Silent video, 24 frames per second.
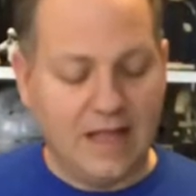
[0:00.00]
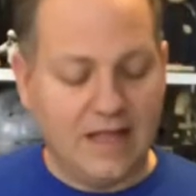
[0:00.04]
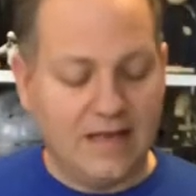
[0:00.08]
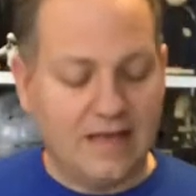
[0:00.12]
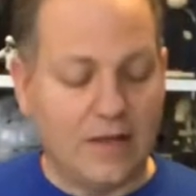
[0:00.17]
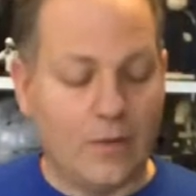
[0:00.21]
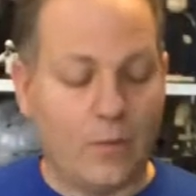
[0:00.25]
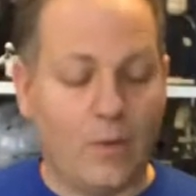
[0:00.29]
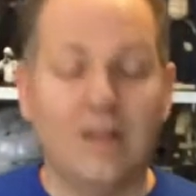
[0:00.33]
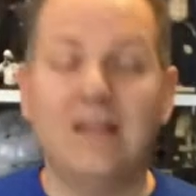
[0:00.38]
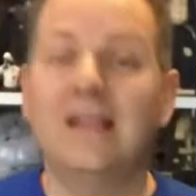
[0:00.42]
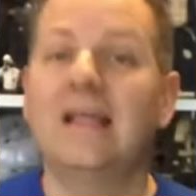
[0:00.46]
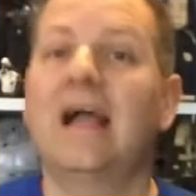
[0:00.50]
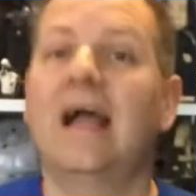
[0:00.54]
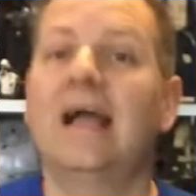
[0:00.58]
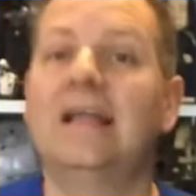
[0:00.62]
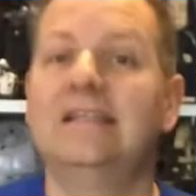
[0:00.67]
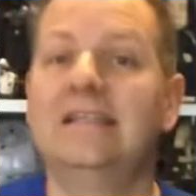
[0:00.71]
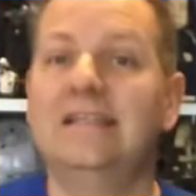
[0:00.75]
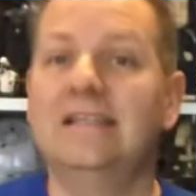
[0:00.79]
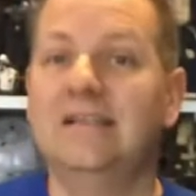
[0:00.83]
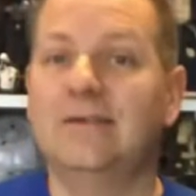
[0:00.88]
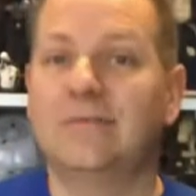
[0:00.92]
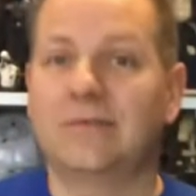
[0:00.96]
Now, one thing I
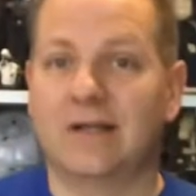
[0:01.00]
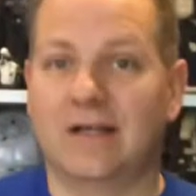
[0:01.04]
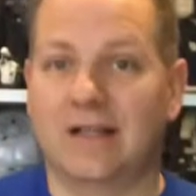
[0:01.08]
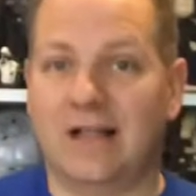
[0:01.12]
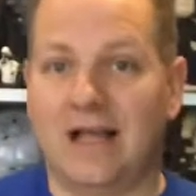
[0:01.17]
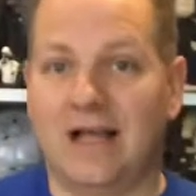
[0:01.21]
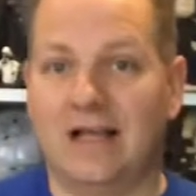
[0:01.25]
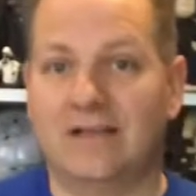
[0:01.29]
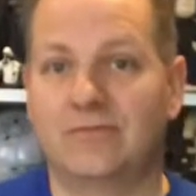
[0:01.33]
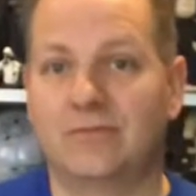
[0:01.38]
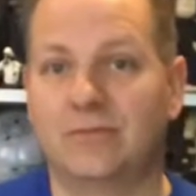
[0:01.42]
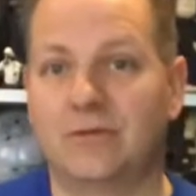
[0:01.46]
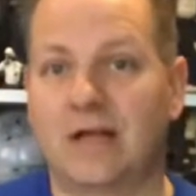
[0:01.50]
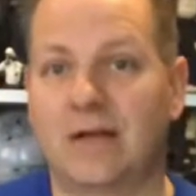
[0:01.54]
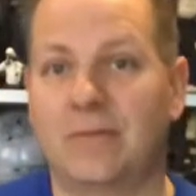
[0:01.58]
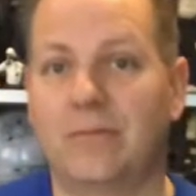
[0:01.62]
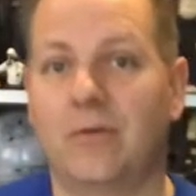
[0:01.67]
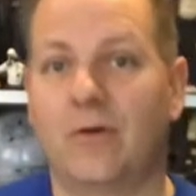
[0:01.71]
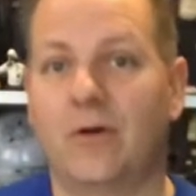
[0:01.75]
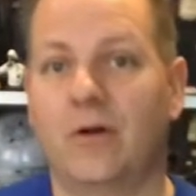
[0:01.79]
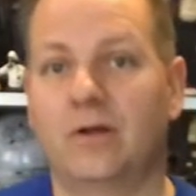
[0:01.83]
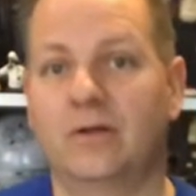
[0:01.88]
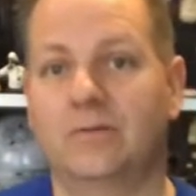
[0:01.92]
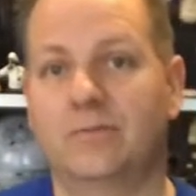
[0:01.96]
didn't realize when I
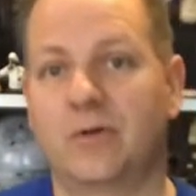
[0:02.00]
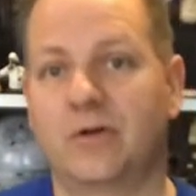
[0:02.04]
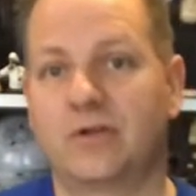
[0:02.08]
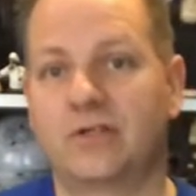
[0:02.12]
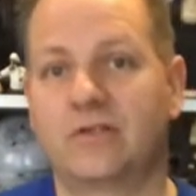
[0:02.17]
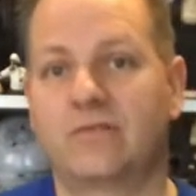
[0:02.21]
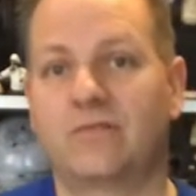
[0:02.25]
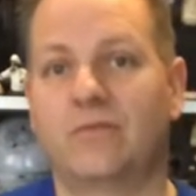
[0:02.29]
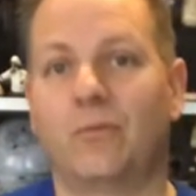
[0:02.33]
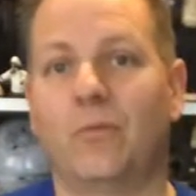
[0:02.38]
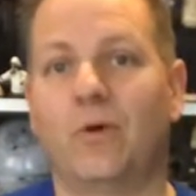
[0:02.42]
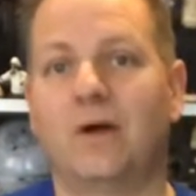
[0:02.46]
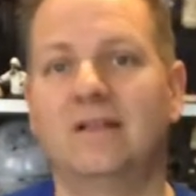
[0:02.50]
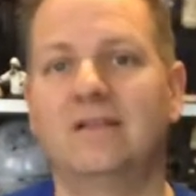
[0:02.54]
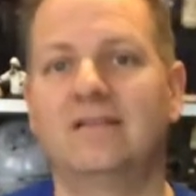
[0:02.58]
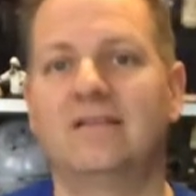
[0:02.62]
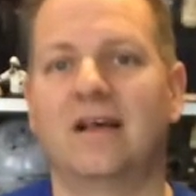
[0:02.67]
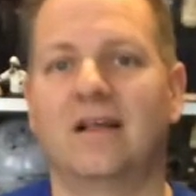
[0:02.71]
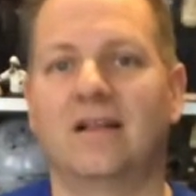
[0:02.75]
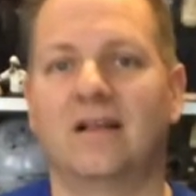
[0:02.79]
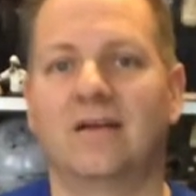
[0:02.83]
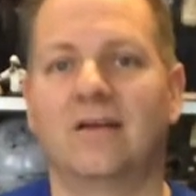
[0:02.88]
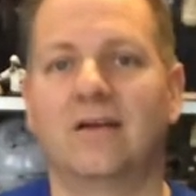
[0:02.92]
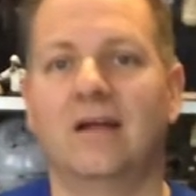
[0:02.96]
purchased from one
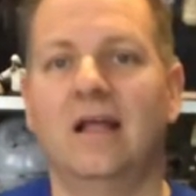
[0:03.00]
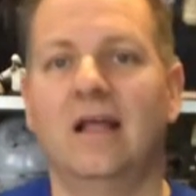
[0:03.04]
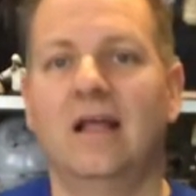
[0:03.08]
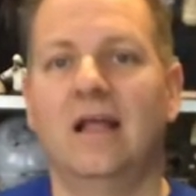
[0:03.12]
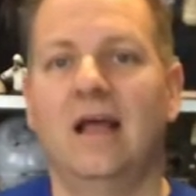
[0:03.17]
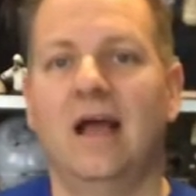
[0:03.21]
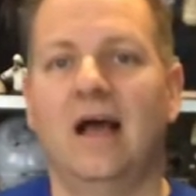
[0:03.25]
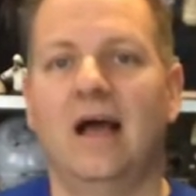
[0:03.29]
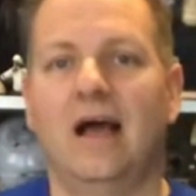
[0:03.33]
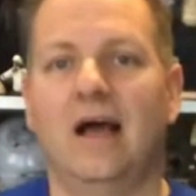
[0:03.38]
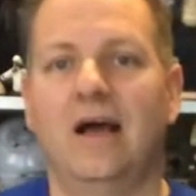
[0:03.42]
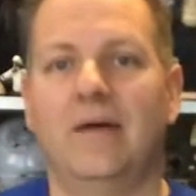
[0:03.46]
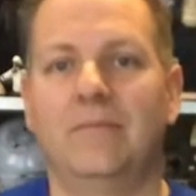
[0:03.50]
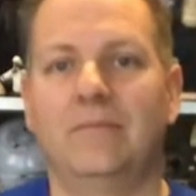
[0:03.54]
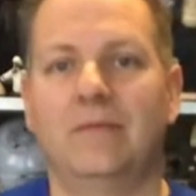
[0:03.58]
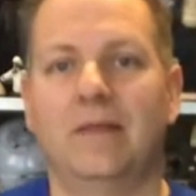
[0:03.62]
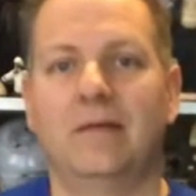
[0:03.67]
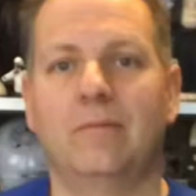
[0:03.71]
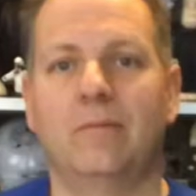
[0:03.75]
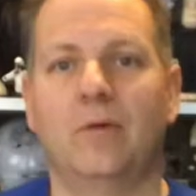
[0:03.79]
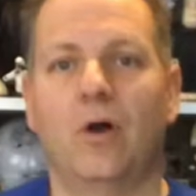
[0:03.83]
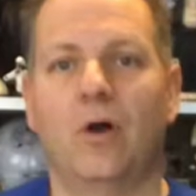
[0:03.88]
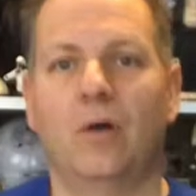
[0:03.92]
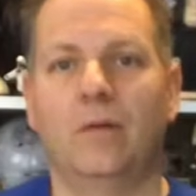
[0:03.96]
seller,
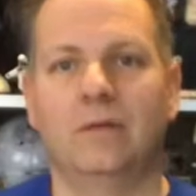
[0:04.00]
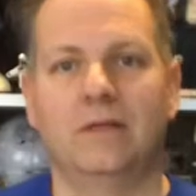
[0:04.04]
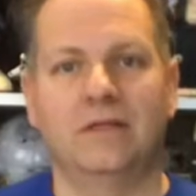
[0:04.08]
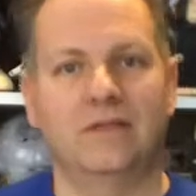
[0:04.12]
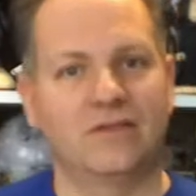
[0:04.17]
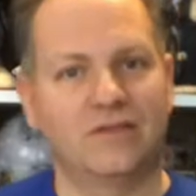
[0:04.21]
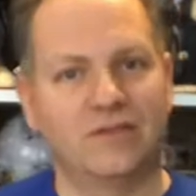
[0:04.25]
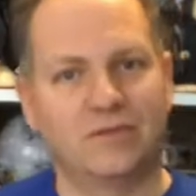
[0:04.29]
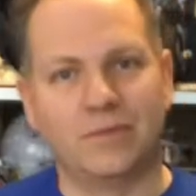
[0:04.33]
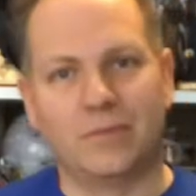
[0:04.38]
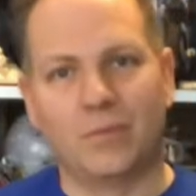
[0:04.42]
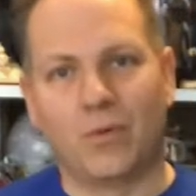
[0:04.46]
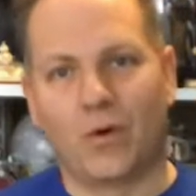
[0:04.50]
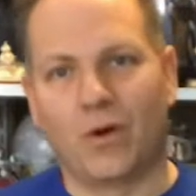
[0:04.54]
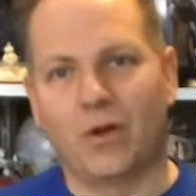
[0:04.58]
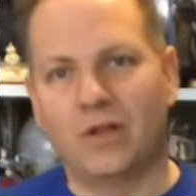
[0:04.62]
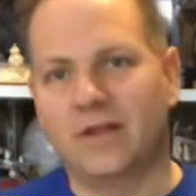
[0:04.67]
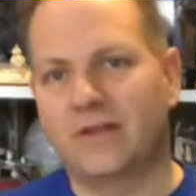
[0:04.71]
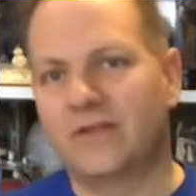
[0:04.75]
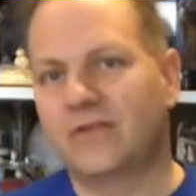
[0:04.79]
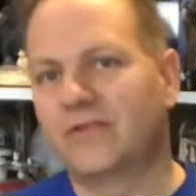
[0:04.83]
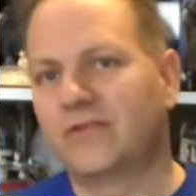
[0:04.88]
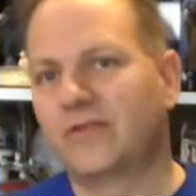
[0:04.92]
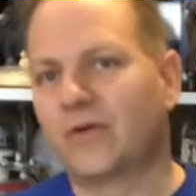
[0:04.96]
this is the moral
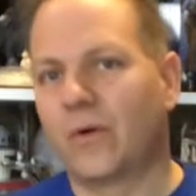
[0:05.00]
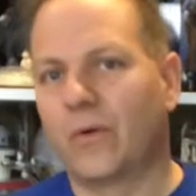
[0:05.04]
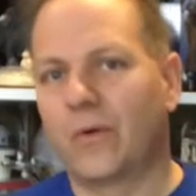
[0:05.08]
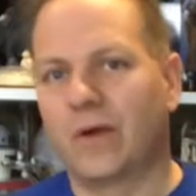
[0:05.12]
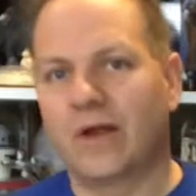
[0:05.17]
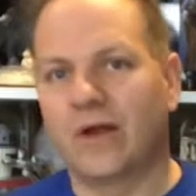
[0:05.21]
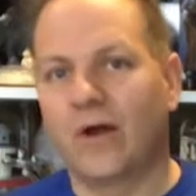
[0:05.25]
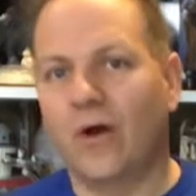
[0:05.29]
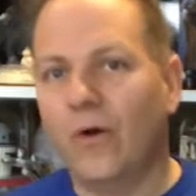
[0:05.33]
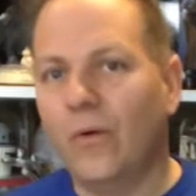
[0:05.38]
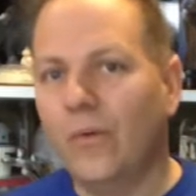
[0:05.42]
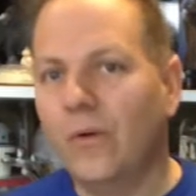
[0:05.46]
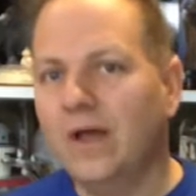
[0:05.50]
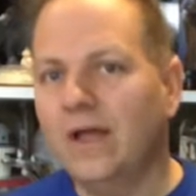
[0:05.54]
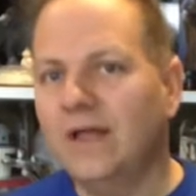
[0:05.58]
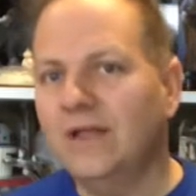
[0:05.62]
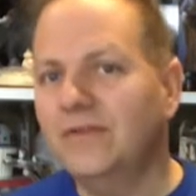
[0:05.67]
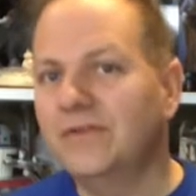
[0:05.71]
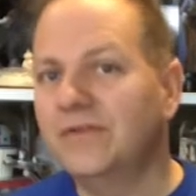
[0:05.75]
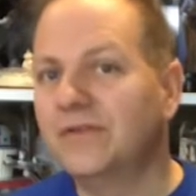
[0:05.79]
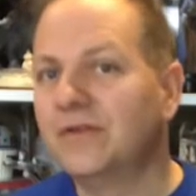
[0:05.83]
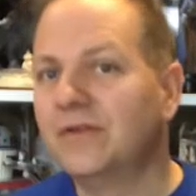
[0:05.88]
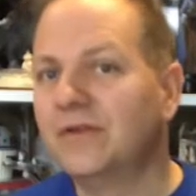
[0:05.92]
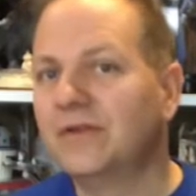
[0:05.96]
of the story,
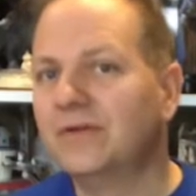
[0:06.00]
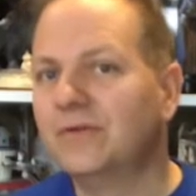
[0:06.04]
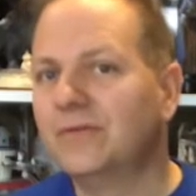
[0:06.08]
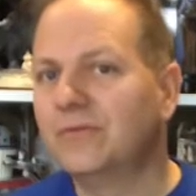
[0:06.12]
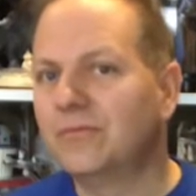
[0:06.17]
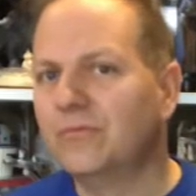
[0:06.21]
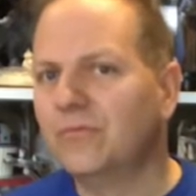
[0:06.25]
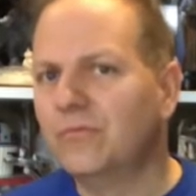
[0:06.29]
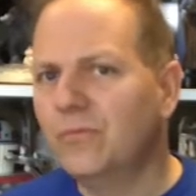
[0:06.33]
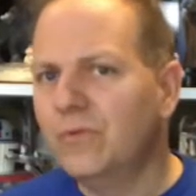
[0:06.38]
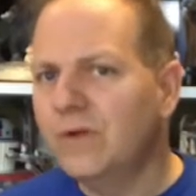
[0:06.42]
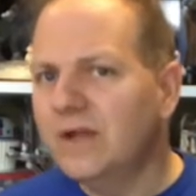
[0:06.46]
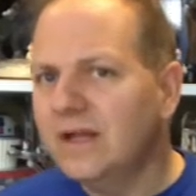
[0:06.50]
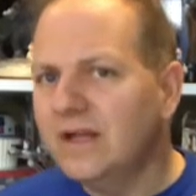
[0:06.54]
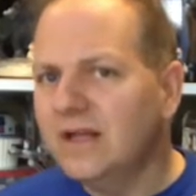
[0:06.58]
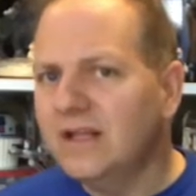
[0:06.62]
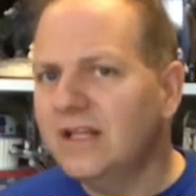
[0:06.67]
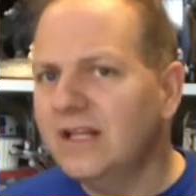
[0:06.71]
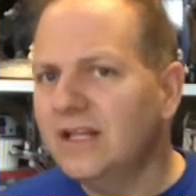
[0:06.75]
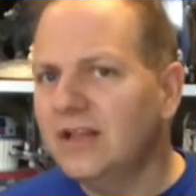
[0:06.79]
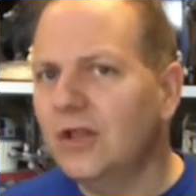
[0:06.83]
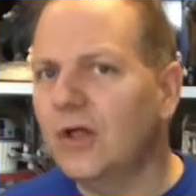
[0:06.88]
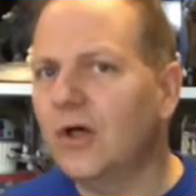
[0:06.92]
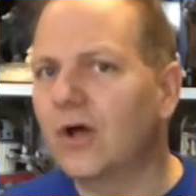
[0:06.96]
always
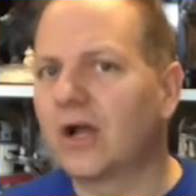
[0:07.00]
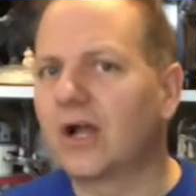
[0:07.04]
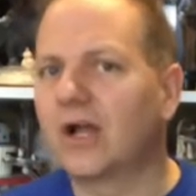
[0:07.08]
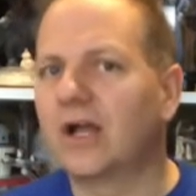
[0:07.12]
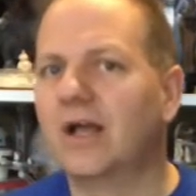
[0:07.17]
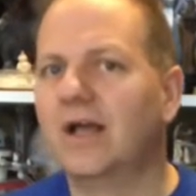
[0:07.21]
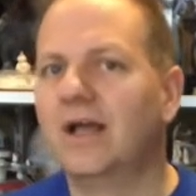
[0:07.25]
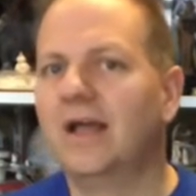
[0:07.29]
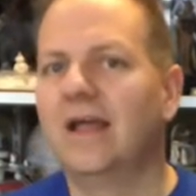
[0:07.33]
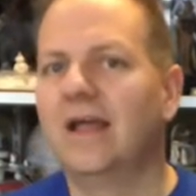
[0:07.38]
really look